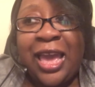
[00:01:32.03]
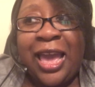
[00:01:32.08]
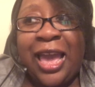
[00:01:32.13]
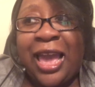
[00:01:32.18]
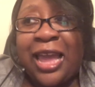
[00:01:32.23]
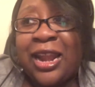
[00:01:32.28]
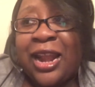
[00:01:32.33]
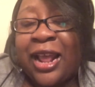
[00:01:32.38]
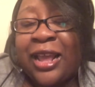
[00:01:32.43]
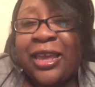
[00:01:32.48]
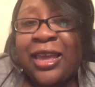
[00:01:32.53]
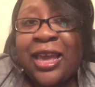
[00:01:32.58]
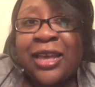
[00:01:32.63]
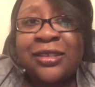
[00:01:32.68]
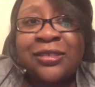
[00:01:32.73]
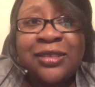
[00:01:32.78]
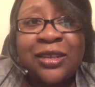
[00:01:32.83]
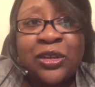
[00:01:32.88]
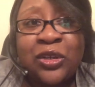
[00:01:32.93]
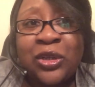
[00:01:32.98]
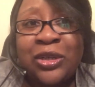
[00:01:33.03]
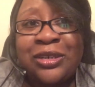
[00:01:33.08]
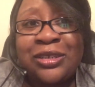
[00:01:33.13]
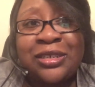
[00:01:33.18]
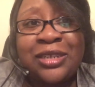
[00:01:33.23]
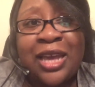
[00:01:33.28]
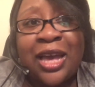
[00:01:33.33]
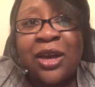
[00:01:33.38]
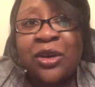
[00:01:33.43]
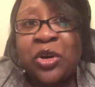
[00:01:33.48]
And I guess they look
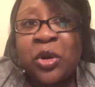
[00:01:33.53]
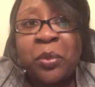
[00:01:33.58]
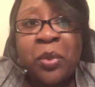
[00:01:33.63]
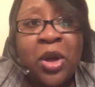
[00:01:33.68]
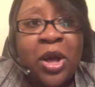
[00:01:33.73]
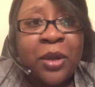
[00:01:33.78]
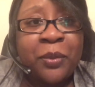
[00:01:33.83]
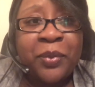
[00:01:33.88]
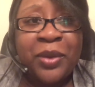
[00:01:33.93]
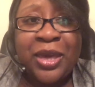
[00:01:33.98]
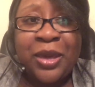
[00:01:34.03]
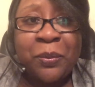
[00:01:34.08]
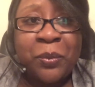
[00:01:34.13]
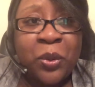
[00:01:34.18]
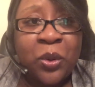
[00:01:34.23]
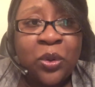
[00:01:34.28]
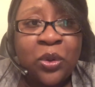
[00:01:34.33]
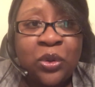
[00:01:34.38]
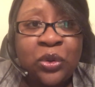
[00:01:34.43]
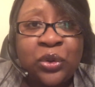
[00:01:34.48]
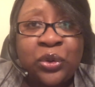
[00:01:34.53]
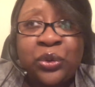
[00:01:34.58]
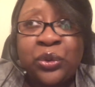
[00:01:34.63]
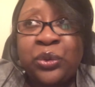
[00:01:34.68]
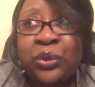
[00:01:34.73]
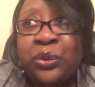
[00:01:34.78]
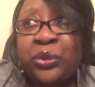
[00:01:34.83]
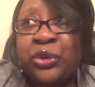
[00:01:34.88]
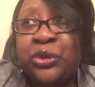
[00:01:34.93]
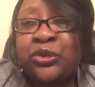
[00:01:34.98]
down upon people
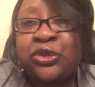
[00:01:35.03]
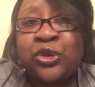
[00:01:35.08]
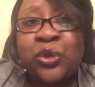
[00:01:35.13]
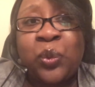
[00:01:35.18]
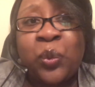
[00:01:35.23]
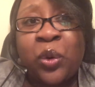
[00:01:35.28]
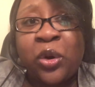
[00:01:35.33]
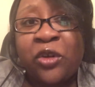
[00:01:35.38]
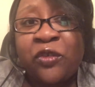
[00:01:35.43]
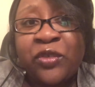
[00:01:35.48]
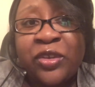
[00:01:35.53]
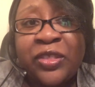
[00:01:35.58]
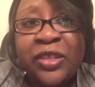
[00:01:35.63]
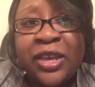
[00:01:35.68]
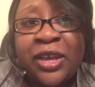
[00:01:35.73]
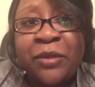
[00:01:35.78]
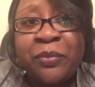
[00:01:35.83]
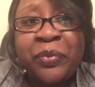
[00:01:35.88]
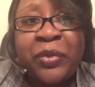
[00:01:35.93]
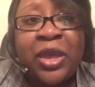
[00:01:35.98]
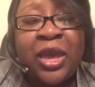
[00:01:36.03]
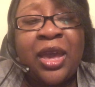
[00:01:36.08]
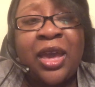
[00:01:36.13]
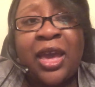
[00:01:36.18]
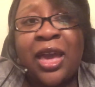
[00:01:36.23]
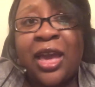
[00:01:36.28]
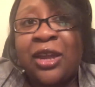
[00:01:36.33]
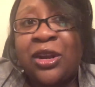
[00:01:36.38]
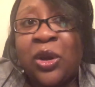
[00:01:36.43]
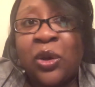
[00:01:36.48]
who used to work for them
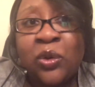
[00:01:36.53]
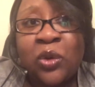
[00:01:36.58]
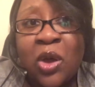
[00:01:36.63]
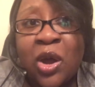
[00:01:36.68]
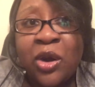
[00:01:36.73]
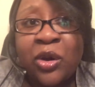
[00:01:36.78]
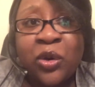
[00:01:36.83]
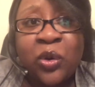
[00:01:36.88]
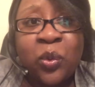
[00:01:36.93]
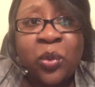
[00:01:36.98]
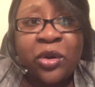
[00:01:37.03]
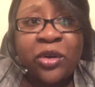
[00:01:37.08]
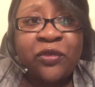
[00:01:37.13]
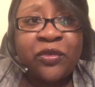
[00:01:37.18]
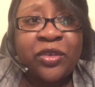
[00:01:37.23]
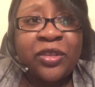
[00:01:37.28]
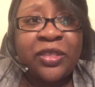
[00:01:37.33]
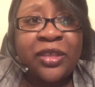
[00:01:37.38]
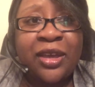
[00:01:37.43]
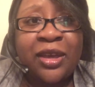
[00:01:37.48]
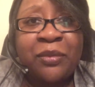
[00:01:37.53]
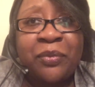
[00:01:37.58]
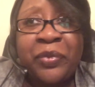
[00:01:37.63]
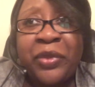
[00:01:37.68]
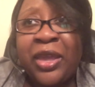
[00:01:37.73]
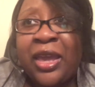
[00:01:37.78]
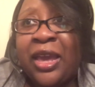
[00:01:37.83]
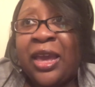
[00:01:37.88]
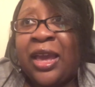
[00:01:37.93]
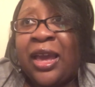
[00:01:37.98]
and no longer work for them.
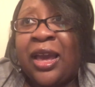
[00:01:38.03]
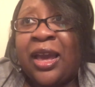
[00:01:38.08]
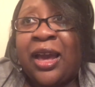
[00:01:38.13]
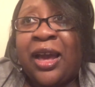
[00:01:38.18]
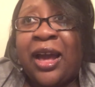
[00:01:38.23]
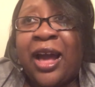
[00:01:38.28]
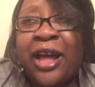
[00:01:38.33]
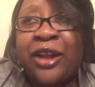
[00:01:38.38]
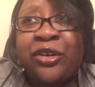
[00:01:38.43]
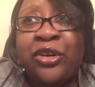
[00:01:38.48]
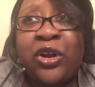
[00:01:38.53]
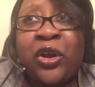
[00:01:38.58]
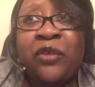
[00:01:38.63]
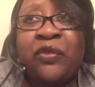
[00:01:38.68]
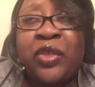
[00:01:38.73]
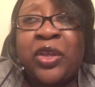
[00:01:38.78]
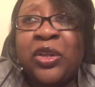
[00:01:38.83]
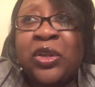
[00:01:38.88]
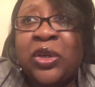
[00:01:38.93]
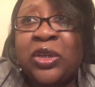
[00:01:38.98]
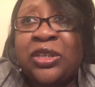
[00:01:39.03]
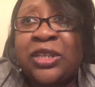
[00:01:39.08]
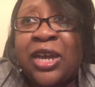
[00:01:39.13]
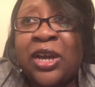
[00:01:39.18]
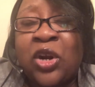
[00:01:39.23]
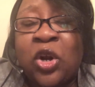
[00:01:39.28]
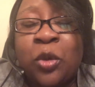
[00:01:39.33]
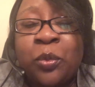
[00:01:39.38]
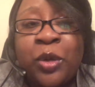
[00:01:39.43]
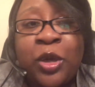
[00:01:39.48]
I don't know if they look
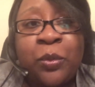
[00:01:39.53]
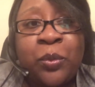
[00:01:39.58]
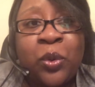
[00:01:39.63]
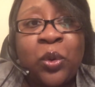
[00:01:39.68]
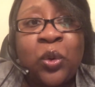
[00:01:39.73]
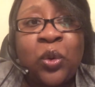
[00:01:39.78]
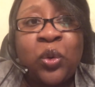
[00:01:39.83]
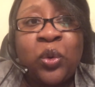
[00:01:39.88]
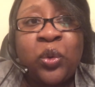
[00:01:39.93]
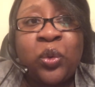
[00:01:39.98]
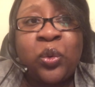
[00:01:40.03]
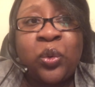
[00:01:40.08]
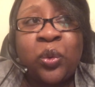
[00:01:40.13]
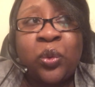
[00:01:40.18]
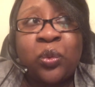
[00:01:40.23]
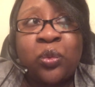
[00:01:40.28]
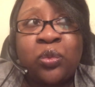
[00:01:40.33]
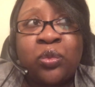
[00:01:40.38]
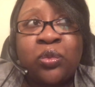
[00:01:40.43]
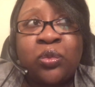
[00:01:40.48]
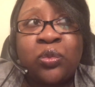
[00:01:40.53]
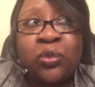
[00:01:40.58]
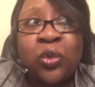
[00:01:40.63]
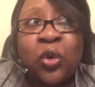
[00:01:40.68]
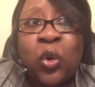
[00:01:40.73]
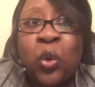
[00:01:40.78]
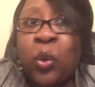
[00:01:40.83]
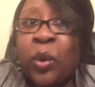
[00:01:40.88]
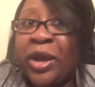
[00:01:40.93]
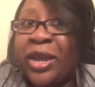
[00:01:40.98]
down on people who
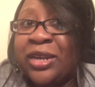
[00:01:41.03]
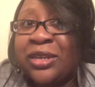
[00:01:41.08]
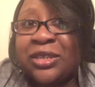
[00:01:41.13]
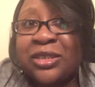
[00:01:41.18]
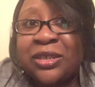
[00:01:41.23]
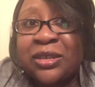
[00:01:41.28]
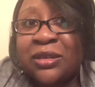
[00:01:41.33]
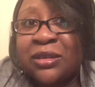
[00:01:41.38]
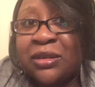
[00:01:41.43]
quit